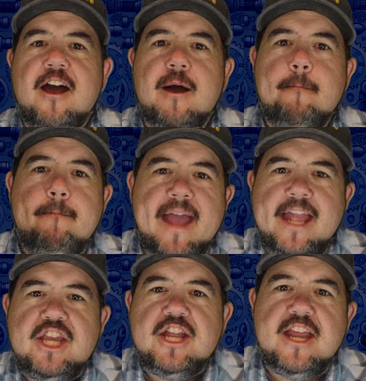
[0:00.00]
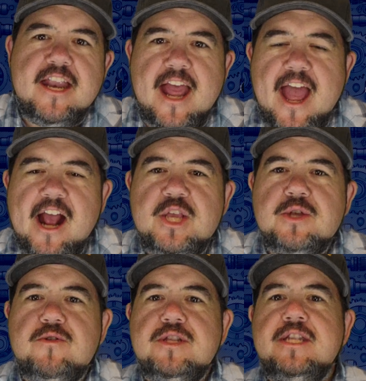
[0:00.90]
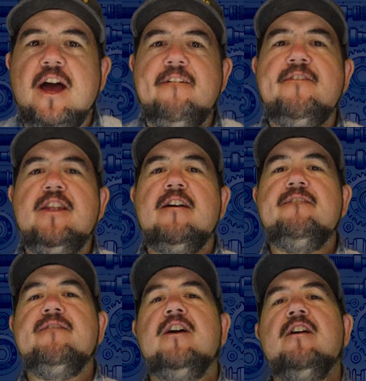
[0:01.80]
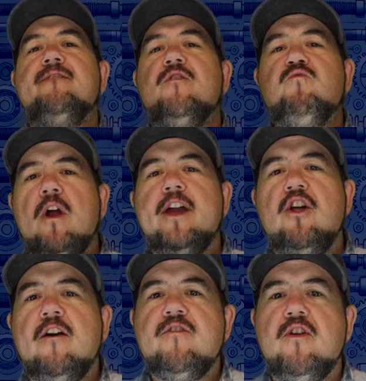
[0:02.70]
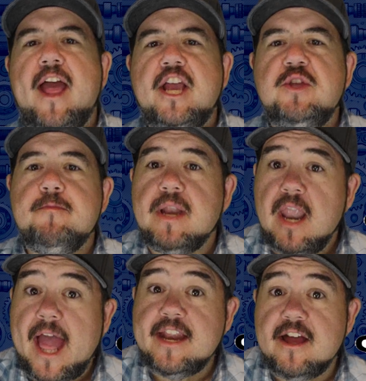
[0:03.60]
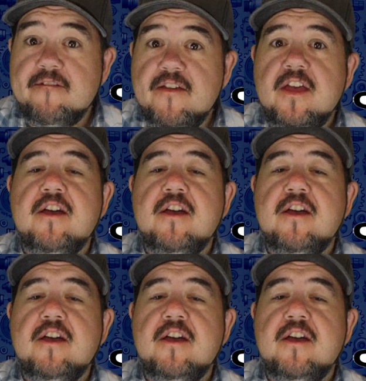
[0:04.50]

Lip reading: Imagine an axle tough enough for rugged off-road action but light enough